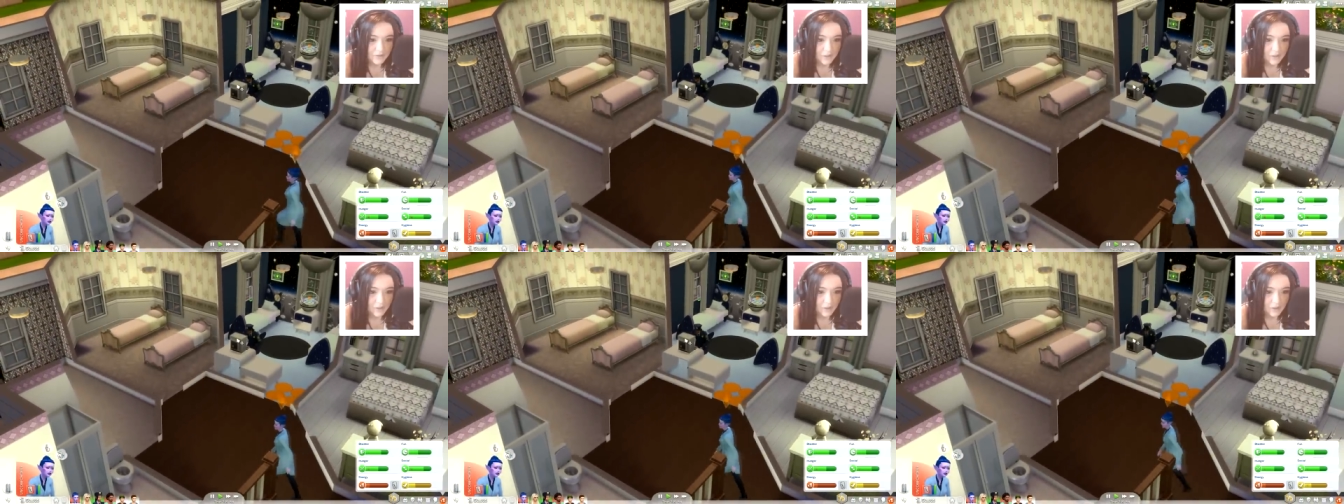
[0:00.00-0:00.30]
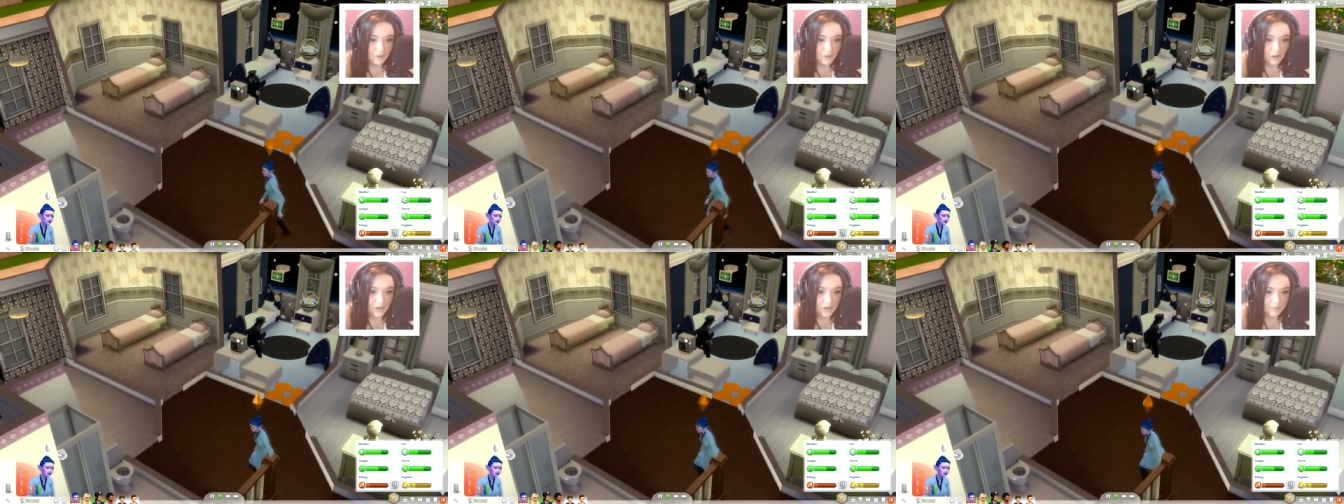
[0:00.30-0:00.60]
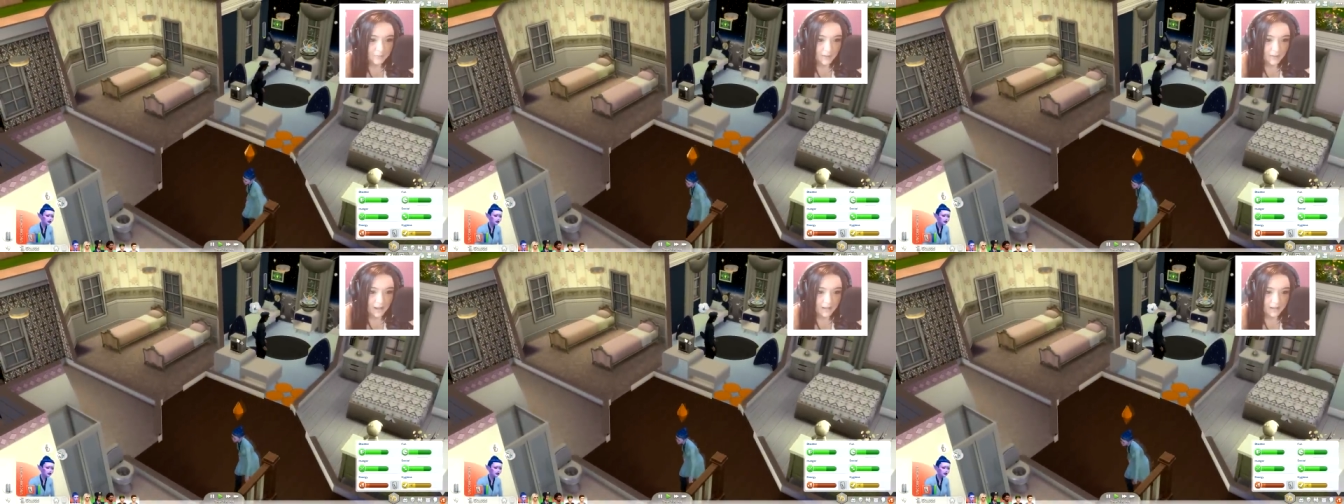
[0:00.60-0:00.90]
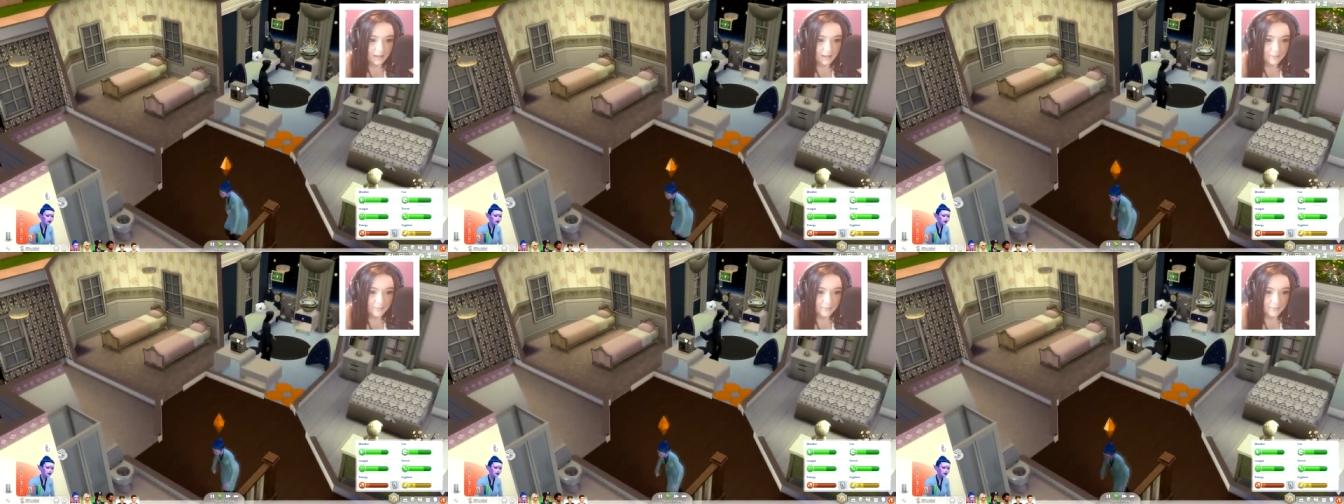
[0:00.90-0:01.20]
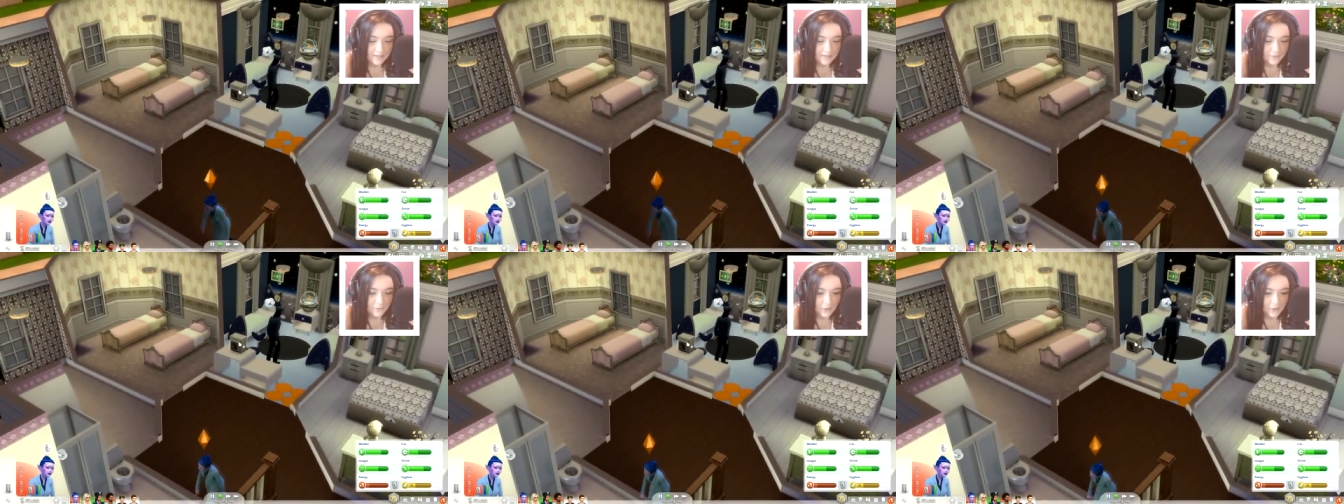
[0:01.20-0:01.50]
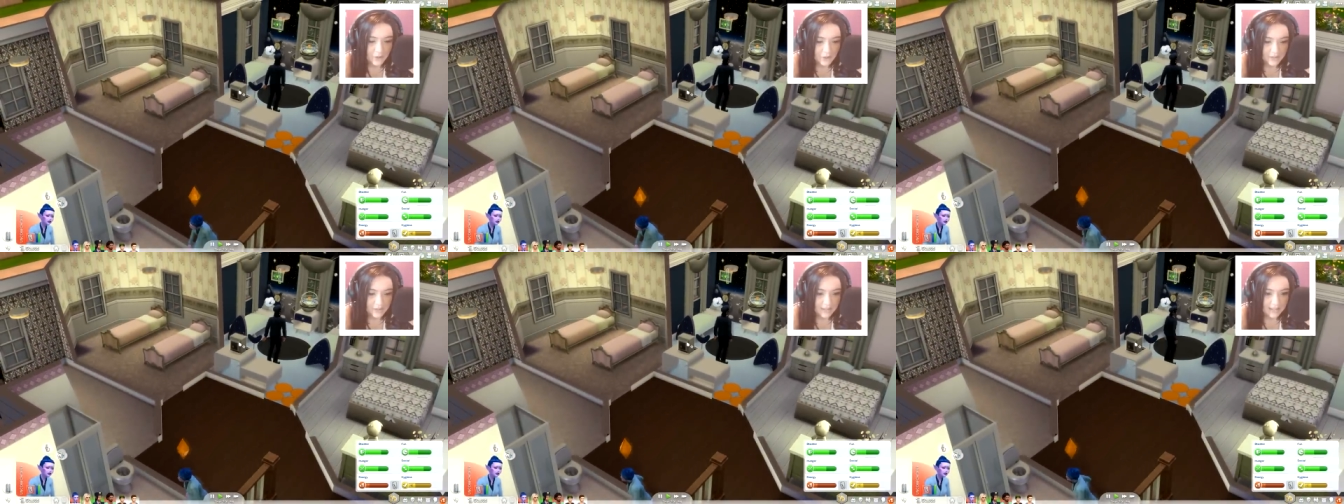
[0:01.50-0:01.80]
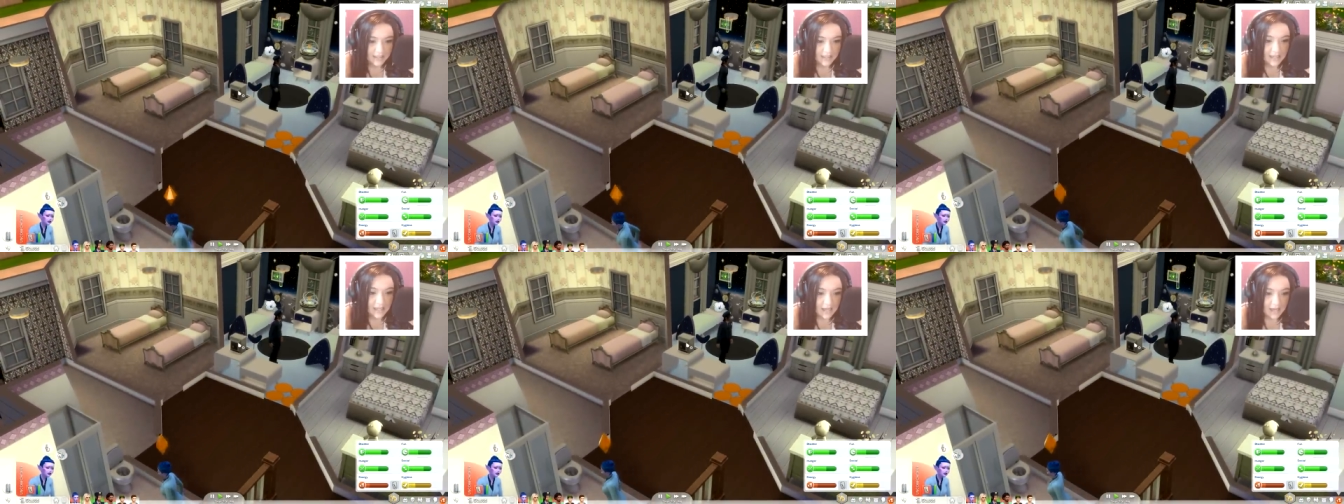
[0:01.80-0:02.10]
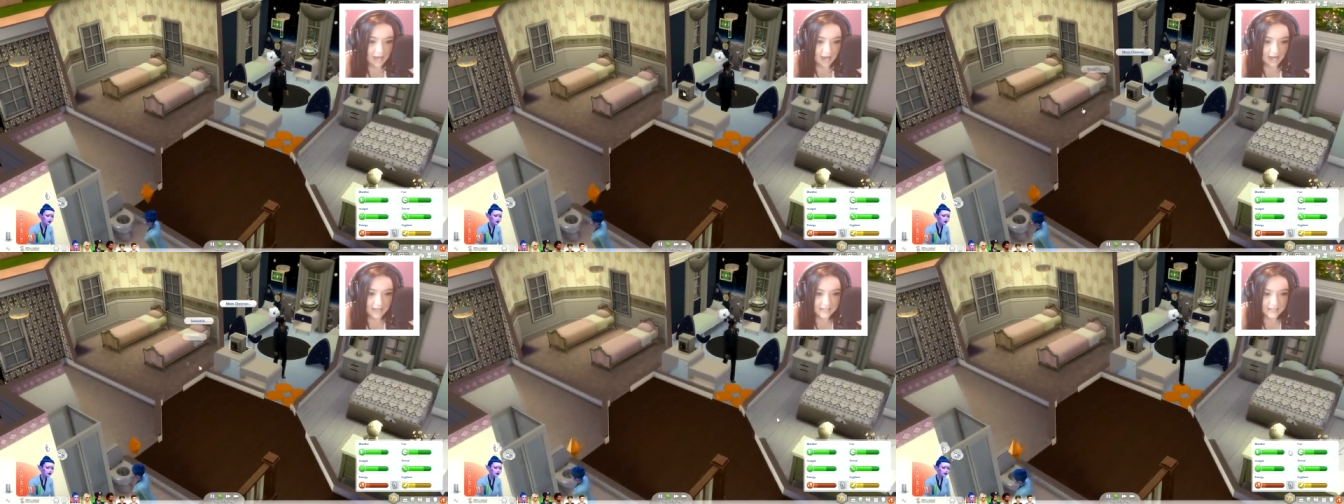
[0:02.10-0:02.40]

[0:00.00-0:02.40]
and start her garden back up because unfortunately